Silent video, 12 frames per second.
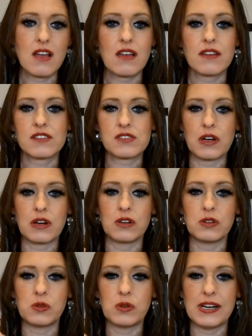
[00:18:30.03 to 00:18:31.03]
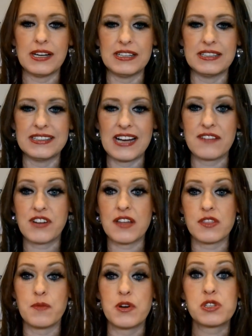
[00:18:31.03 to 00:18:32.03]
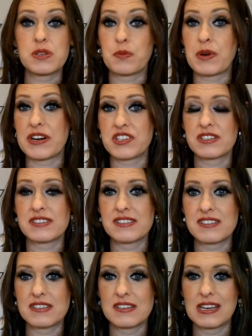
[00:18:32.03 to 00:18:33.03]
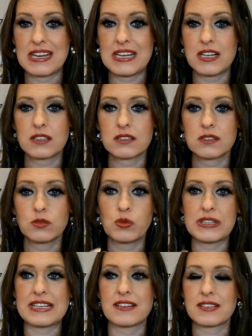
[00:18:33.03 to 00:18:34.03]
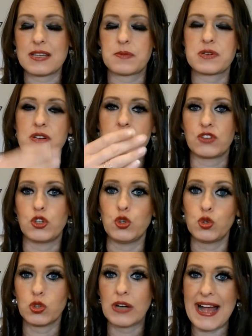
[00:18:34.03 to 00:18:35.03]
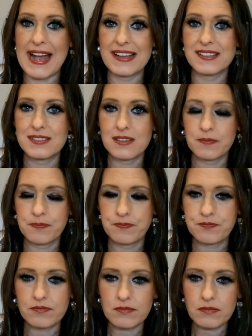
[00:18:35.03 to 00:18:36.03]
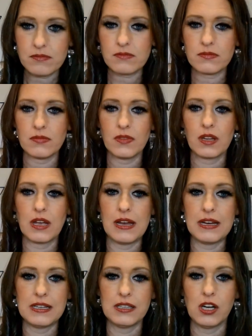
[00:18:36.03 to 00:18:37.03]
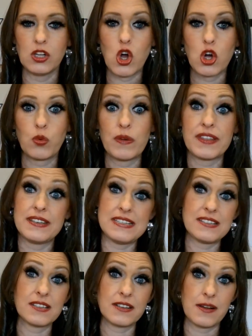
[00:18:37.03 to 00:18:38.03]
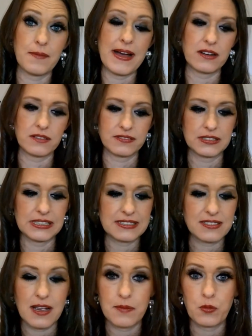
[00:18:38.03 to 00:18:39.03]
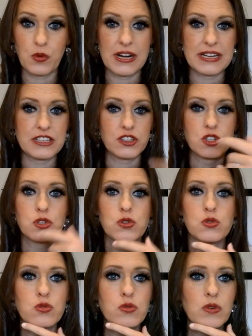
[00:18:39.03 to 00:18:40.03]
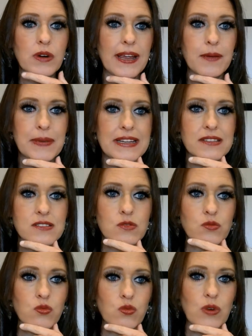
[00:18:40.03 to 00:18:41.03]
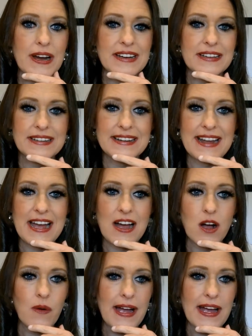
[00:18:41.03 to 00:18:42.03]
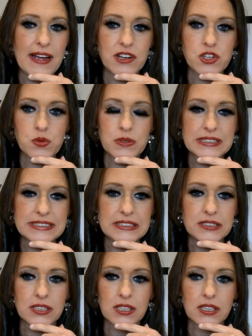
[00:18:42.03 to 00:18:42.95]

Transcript: So I've gotten the most impressions here, with the exception of Google Ads, along with a decent amount of clicks. I'm running 2 campaigns right now, actually.